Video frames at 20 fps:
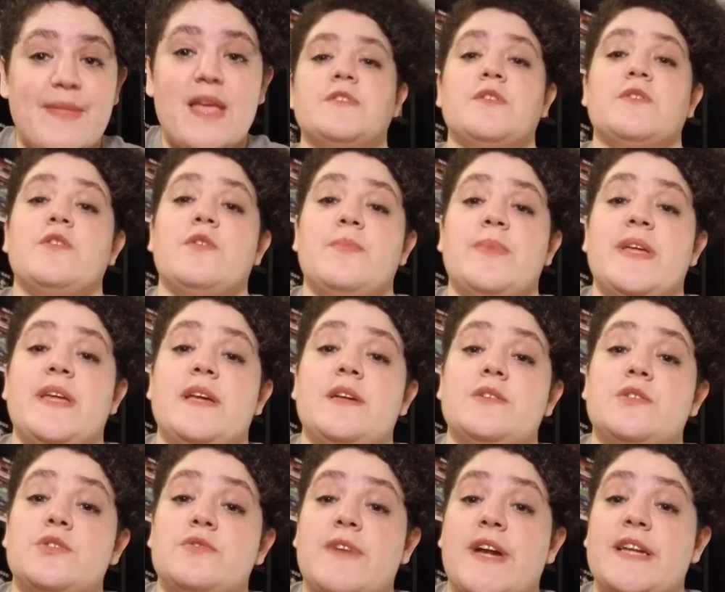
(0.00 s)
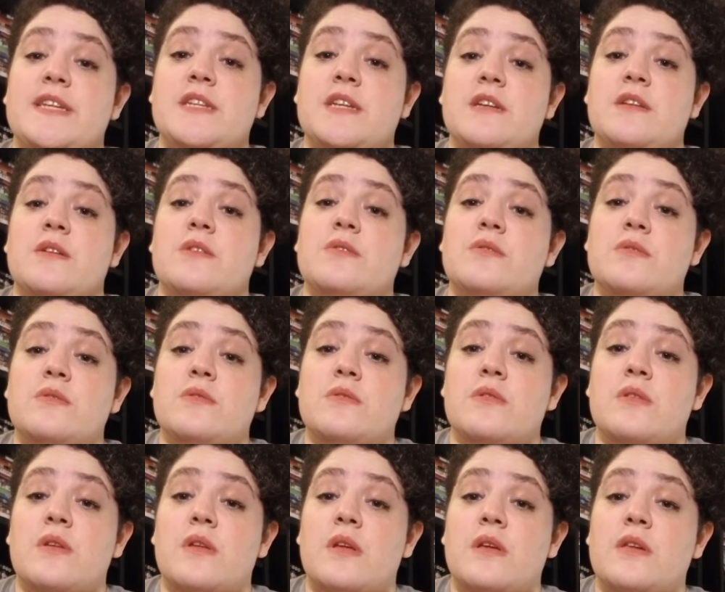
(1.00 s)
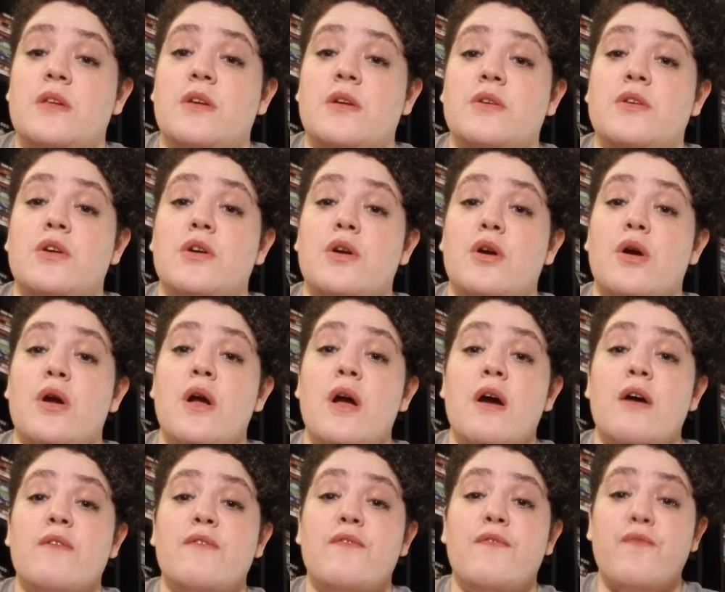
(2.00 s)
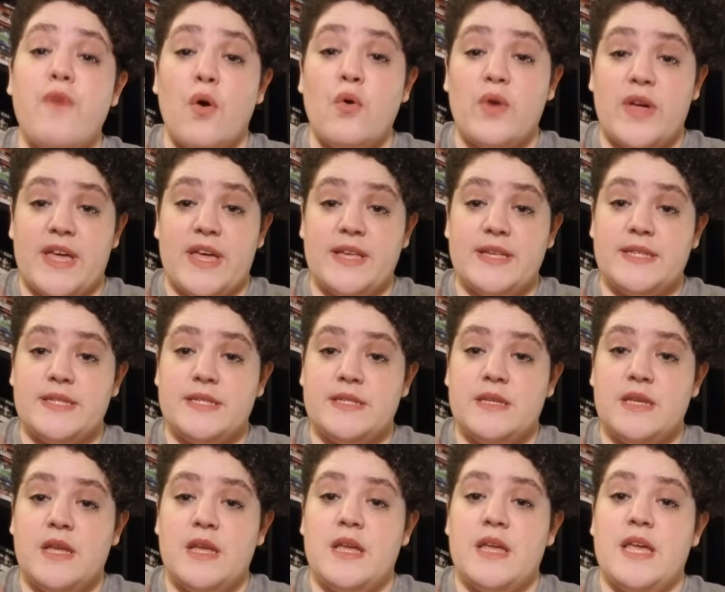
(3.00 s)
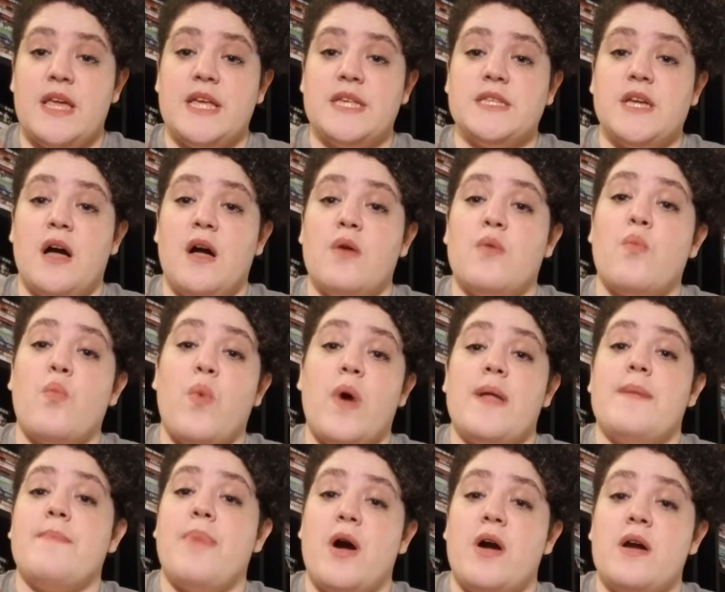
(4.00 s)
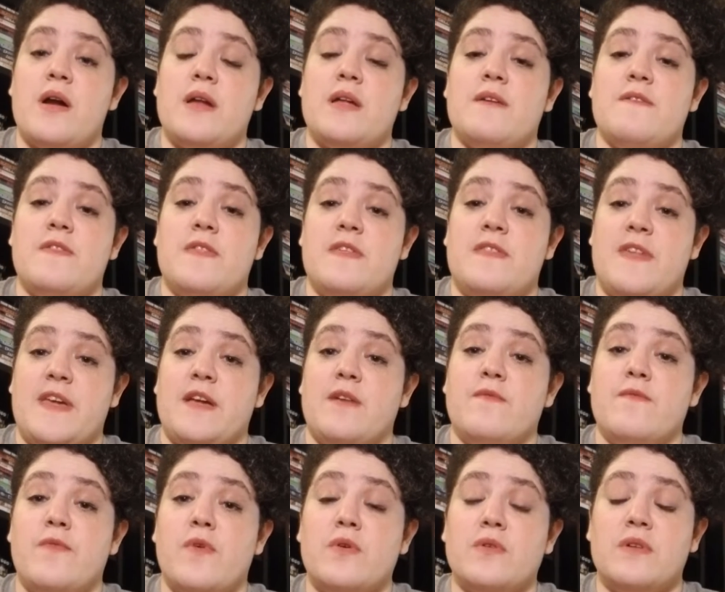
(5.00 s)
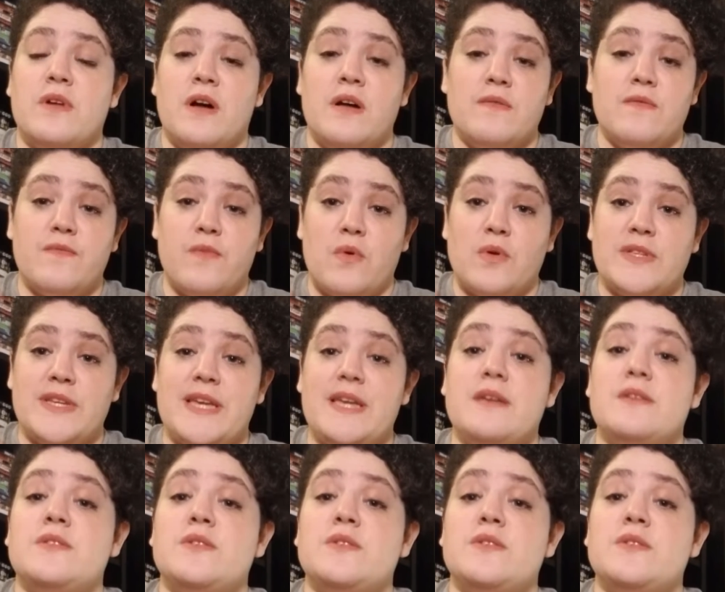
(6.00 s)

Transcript: So you're being directed, your focus is on one part of the thing unfolding.